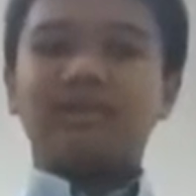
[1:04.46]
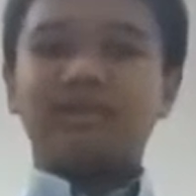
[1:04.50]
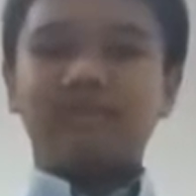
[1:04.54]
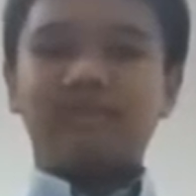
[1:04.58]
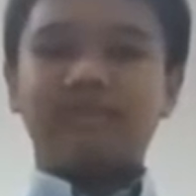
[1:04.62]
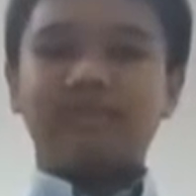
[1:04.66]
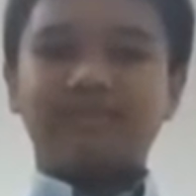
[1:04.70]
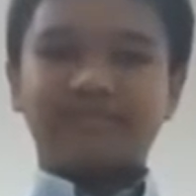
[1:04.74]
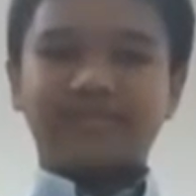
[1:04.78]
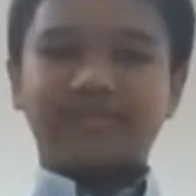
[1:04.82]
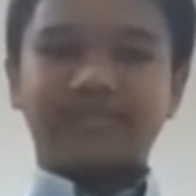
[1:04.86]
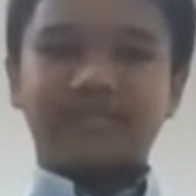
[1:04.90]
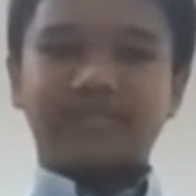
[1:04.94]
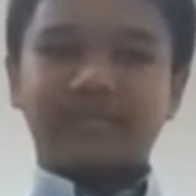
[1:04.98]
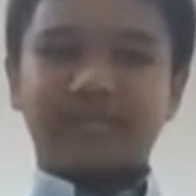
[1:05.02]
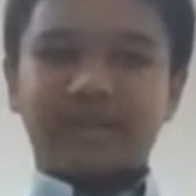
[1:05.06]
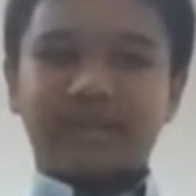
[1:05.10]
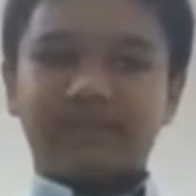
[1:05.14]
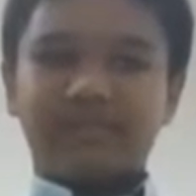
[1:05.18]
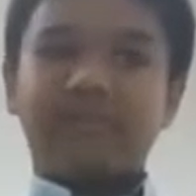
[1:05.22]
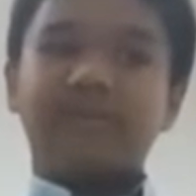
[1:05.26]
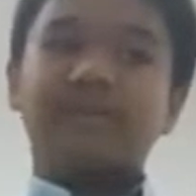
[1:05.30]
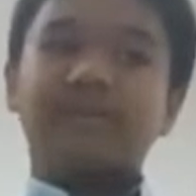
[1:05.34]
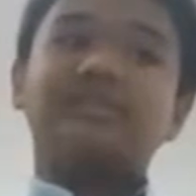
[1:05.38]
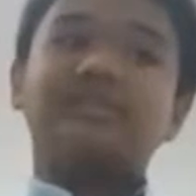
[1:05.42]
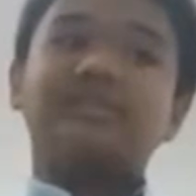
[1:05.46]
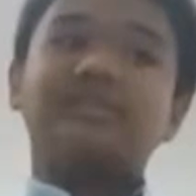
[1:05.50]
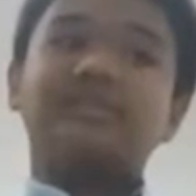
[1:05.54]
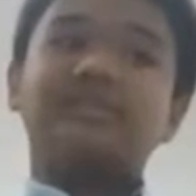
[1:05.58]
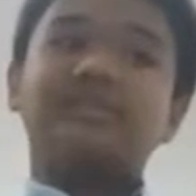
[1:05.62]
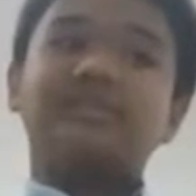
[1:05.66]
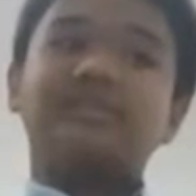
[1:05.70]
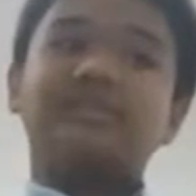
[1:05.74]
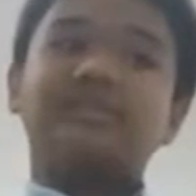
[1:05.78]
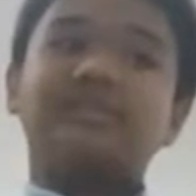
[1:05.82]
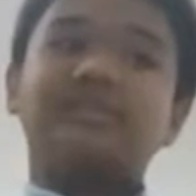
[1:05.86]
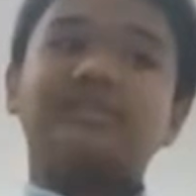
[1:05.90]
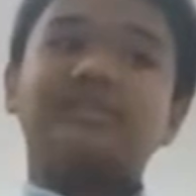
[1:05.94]
love wasting time and
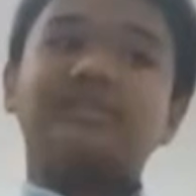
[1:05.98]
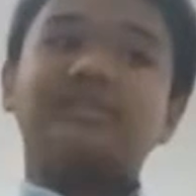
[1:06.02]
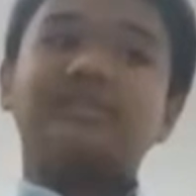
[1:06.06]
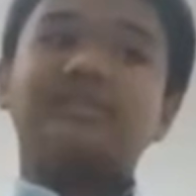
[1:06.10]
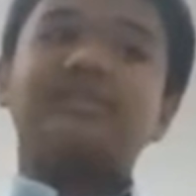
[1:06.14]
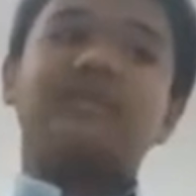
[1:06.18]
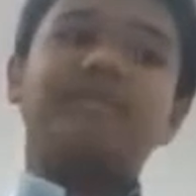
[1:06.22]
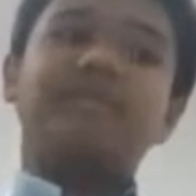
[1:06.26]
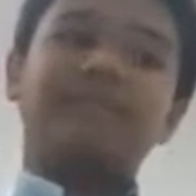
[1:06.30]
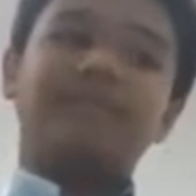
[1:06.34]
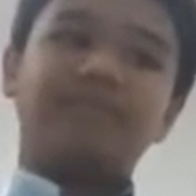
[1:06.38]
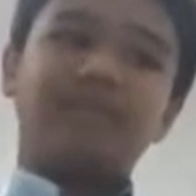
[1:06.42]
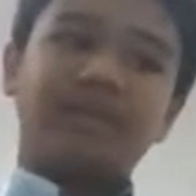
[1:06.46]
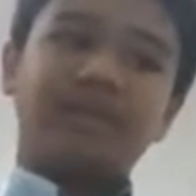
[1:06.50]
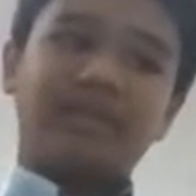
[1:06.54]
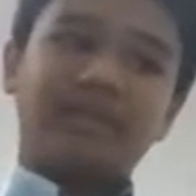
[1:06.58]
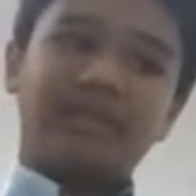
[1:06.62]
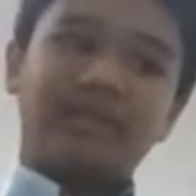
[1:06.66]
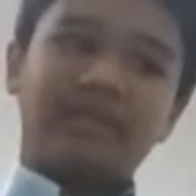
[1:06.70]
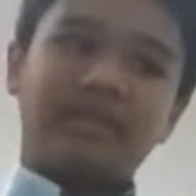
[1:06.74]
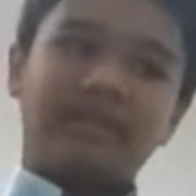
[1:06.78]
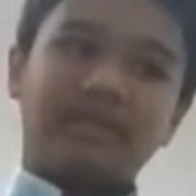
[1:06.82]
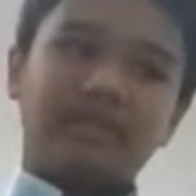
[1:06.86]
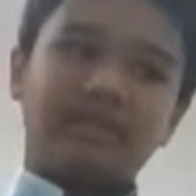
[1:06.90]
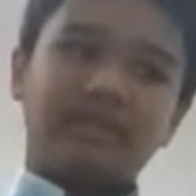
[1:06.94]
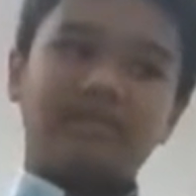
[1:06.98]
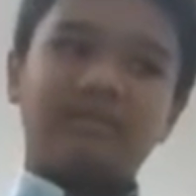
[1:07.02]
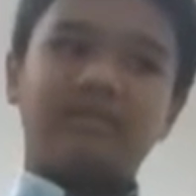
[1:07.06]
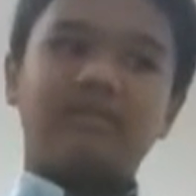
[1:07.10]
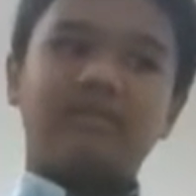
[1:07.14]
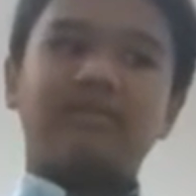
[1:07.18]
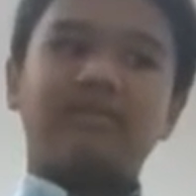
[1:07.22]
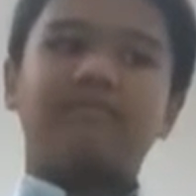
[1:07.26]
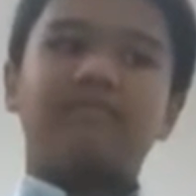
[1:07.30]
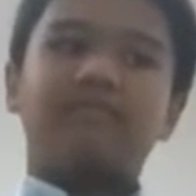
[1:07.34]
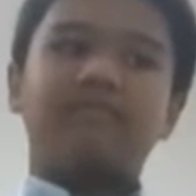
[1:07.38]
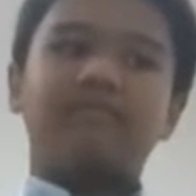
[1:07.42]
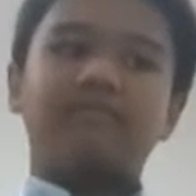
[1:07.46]
some people hate it.
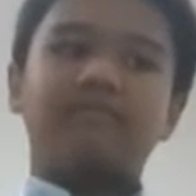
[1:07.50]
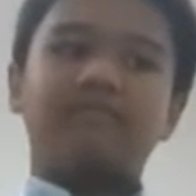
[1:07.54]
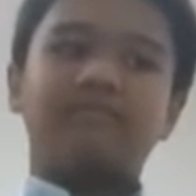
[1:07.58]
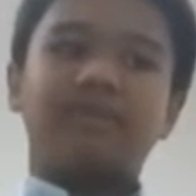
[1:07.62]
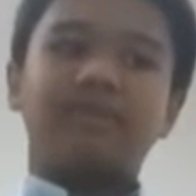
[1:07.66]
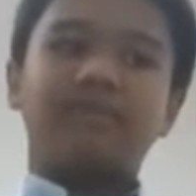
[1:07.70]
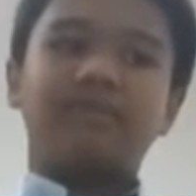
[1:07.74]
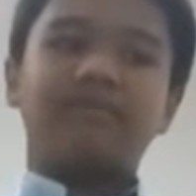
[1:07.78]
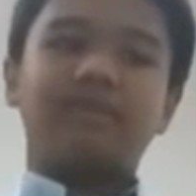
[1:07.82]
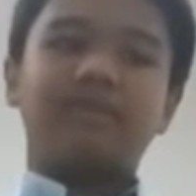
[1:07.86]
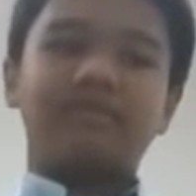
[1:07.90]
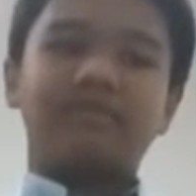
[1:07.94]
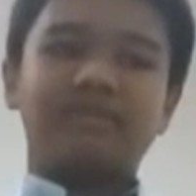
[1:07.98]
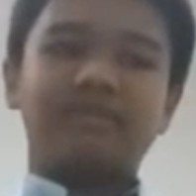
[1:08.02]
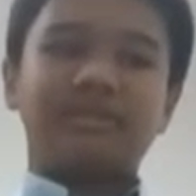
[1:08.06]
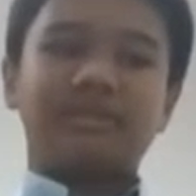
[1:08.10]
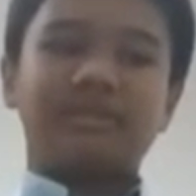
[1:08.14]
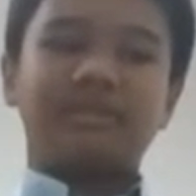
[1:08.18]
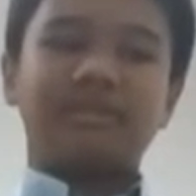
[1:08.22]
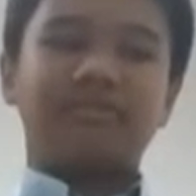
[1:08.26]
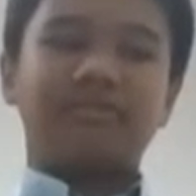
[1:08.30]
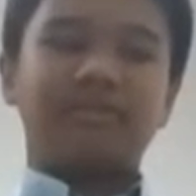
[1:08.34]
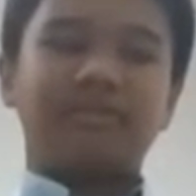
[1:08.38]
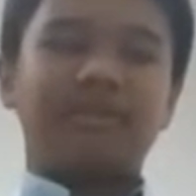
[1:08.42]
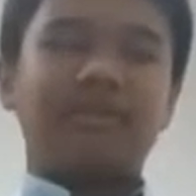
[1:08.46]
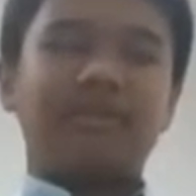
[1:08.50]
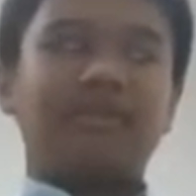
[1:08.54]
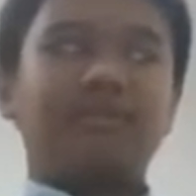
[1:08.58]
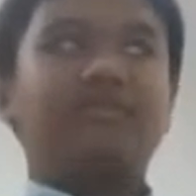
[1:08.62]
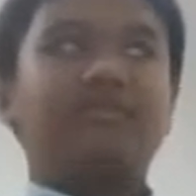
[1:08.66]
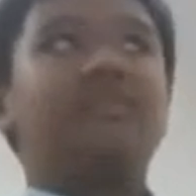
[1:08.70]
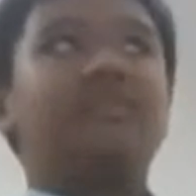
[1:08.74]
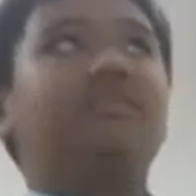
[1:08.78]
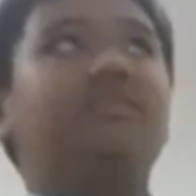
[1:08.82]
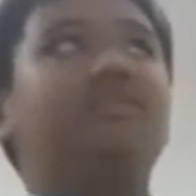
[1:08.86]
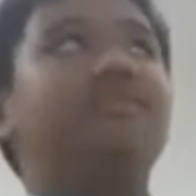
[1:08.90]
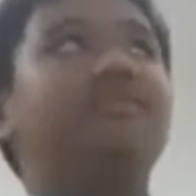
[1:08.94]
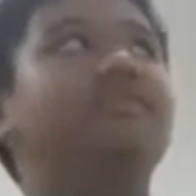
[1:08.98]
People waste time being in jail.
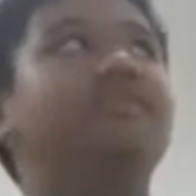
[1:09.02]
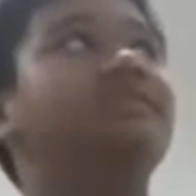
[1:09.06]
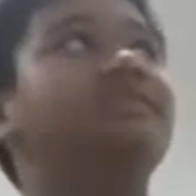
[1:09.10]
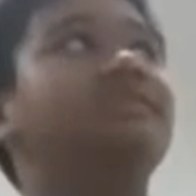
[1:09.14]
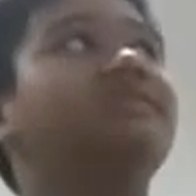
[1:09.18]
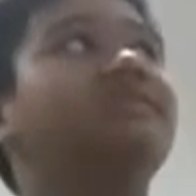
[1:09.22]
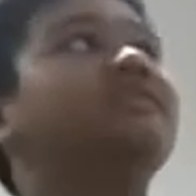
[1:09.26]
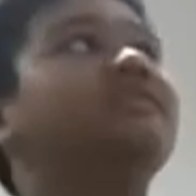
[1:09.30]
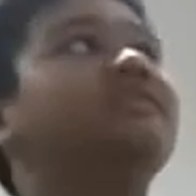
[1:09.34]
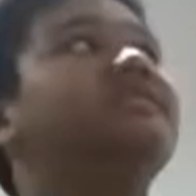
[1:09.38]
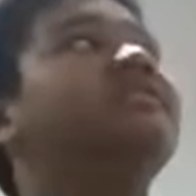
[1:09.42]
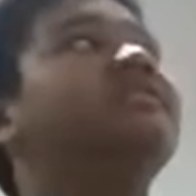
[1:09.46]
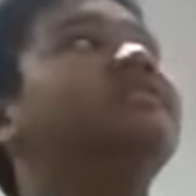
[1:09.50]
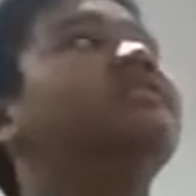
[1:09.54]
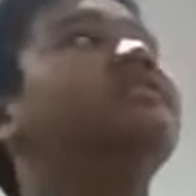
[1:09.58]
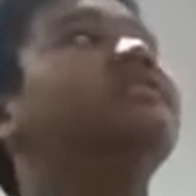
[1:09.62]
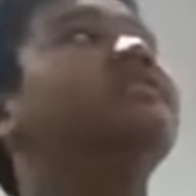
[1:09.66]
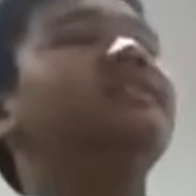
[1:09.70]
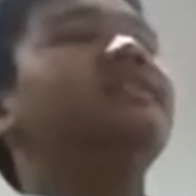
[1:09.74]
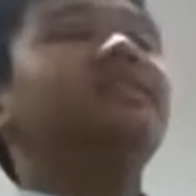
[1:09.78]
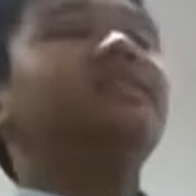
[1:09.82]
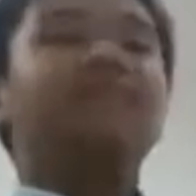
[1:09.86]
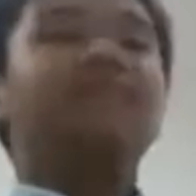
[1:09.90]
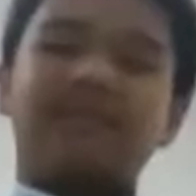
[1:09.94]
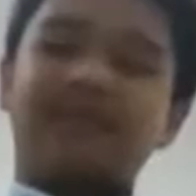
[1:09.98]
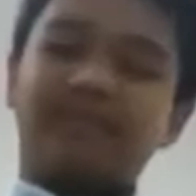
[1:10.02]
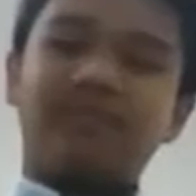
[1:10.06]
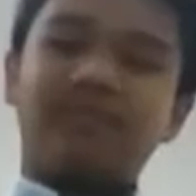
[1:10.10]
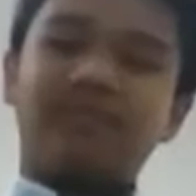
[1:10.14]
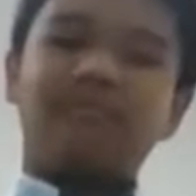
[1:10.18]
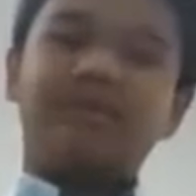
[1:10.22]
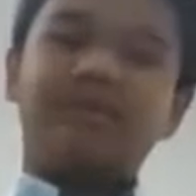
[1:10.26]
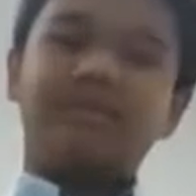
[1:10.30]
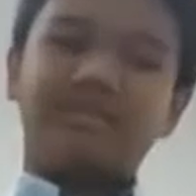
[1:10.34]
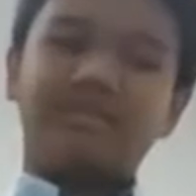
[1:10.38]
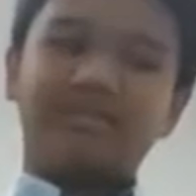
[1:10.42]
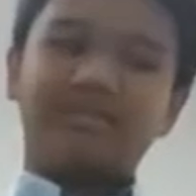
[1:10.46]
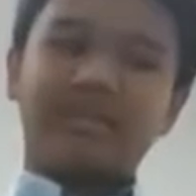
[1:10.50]
People
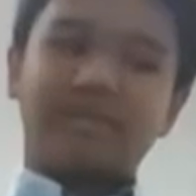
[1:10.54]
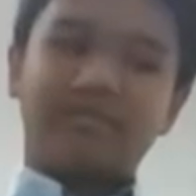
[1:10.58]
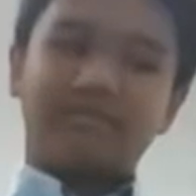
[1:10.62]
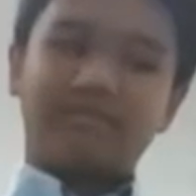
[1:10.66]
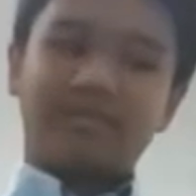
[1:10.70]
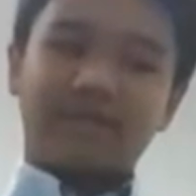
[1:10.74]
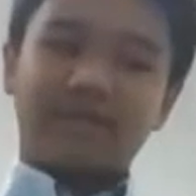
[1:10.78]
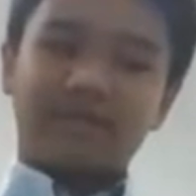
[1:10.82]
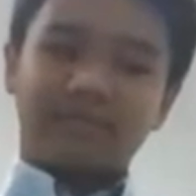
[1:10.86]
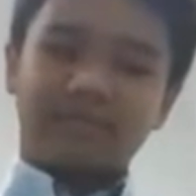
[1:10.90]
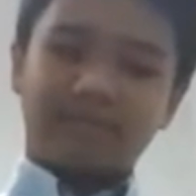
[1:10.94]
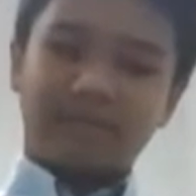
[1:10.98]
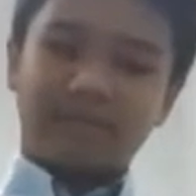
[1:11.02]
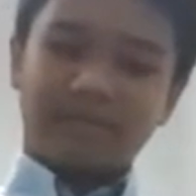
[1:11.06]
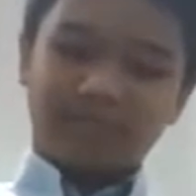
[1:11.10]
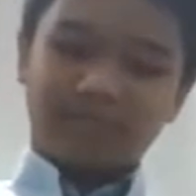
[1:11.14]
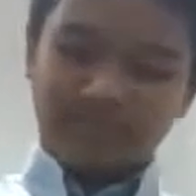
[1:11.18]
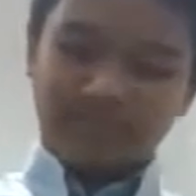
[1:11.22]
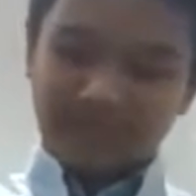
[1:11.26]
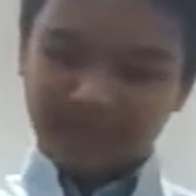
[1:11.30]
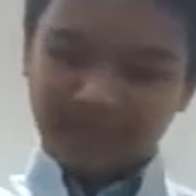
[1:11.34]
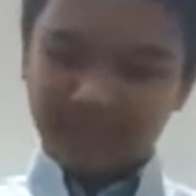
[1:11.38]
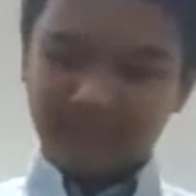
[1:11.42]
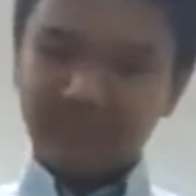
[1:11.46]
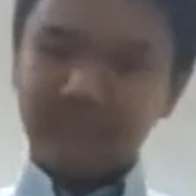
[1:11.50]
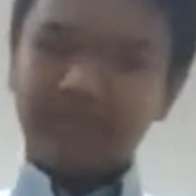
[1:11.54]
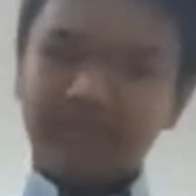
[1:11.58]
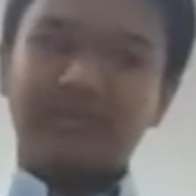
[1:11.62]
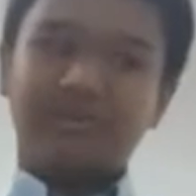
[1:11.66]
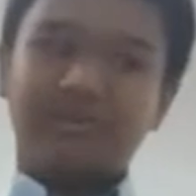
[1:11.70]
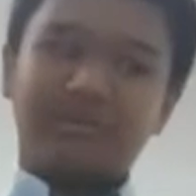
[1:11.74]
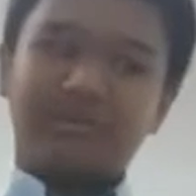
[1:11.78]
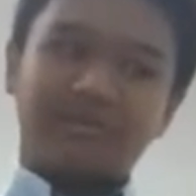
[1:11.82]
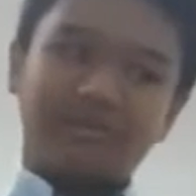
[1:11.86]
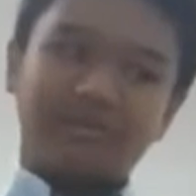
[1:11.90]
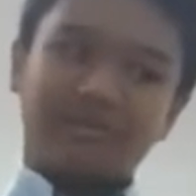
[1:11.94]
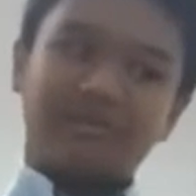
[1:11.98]
waste time being mad when they feel.